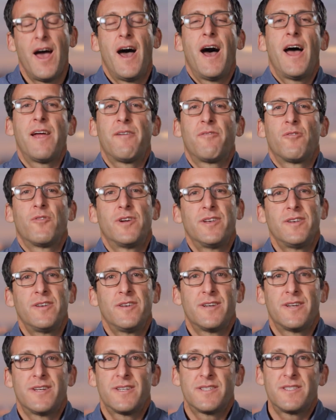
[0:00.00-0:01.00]
Hi everyone,
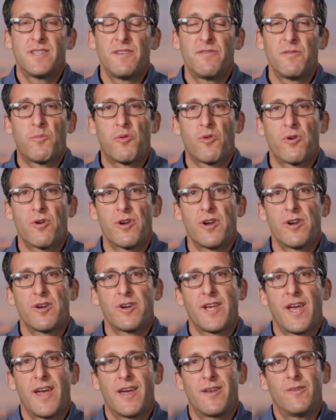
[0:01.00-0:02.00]
Stephen Porder here
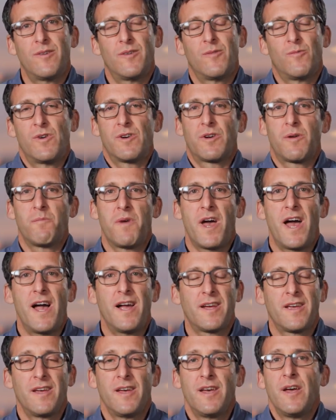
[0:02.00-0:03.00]
again. Welcome
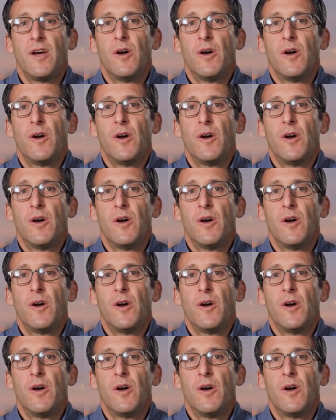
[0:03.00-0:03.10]
back.